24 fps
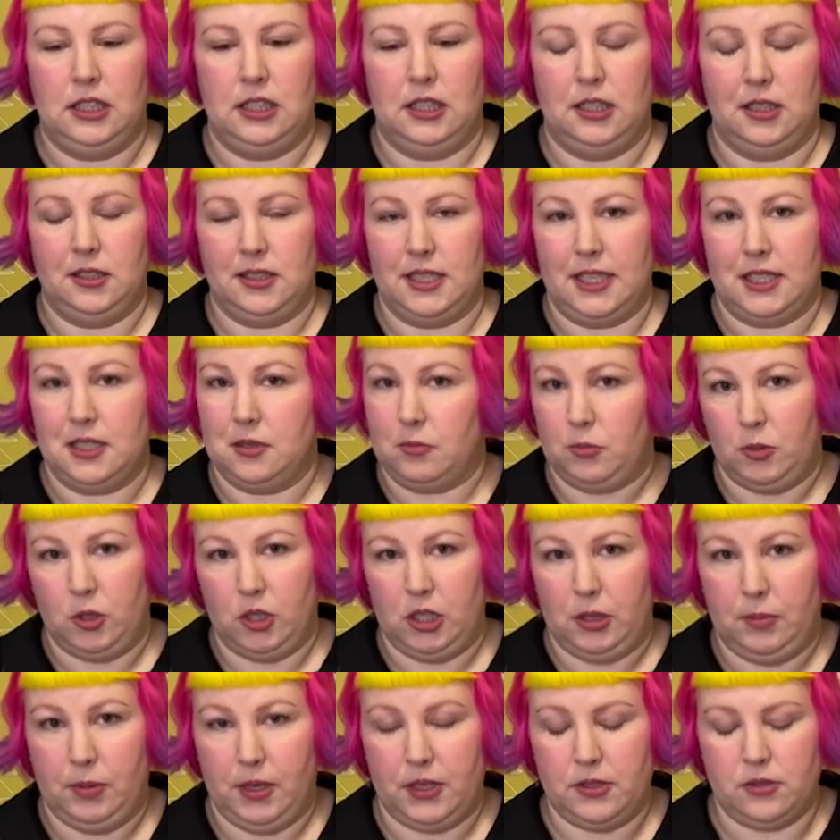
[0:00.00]
Desert
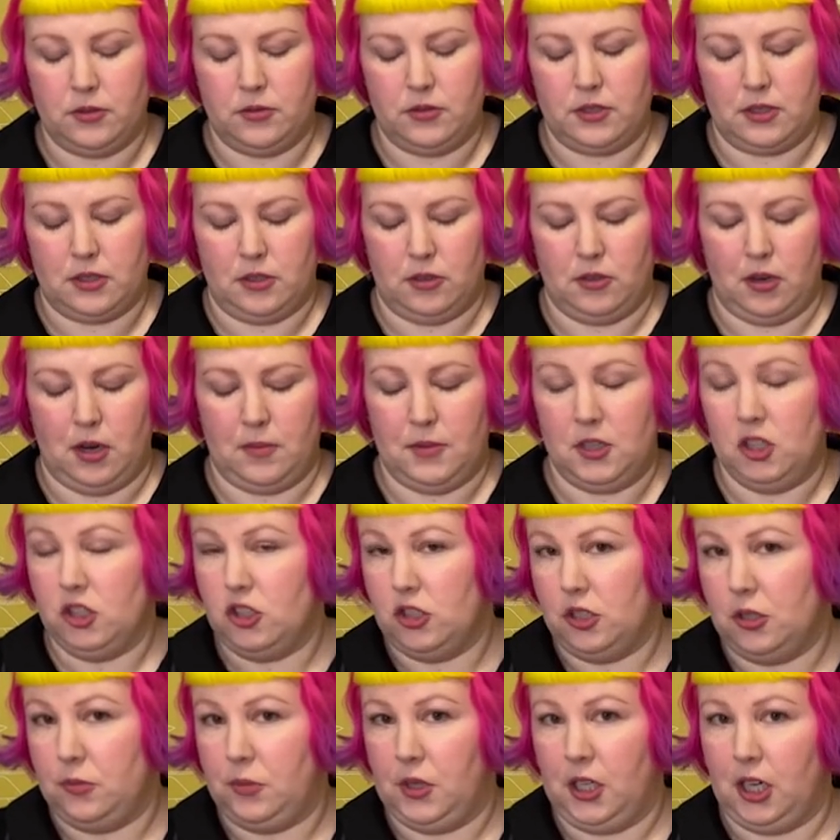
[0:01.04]
Beauty puzzle, so I'm
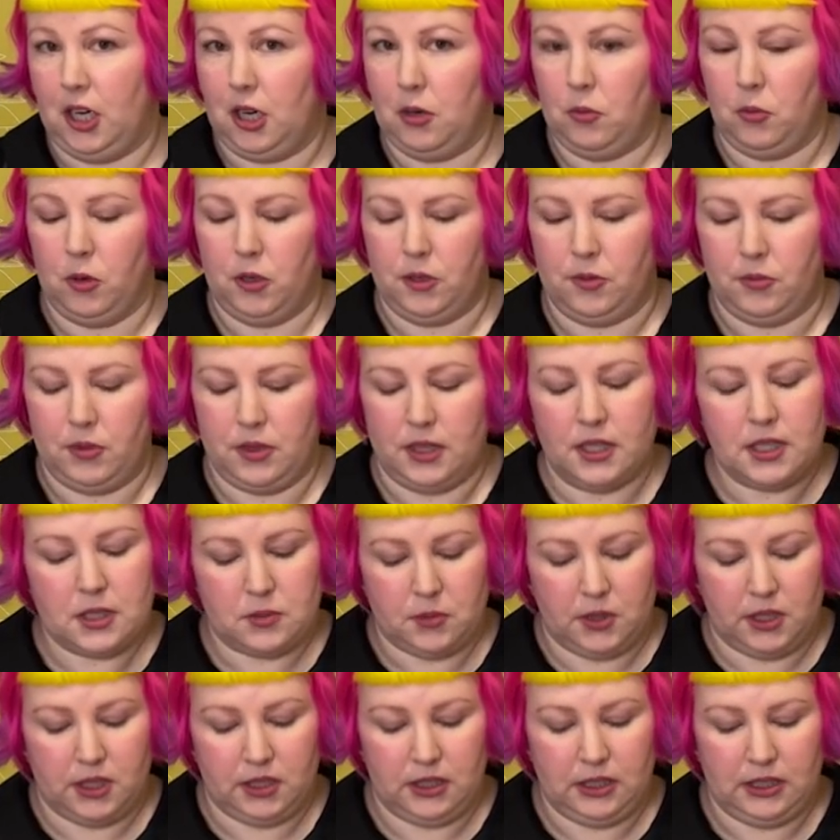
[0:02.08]
assuming I won't with this
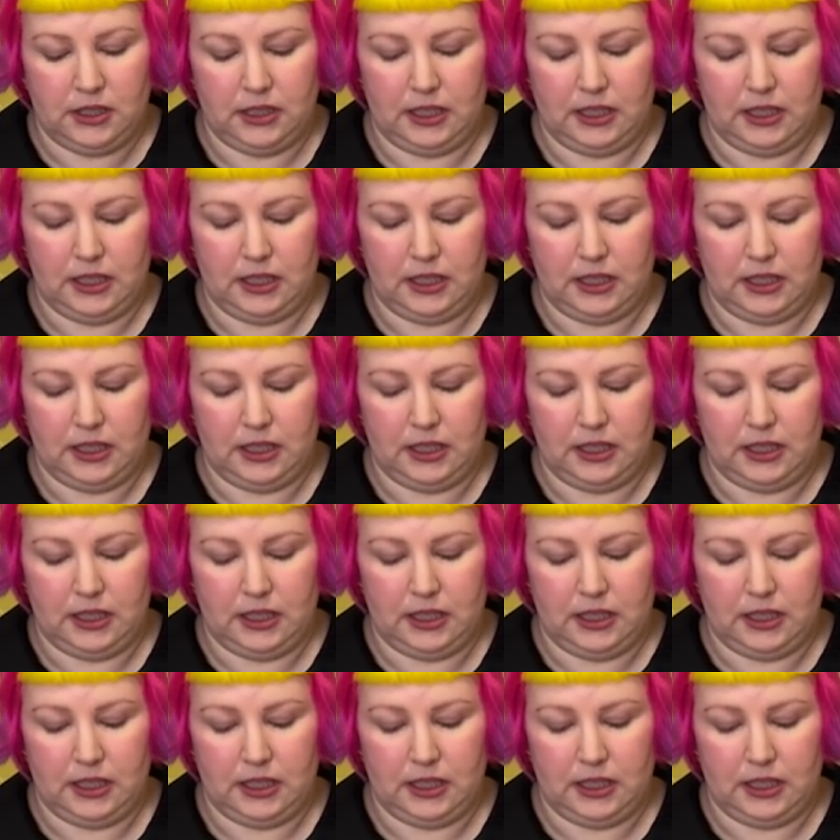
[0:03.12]
one.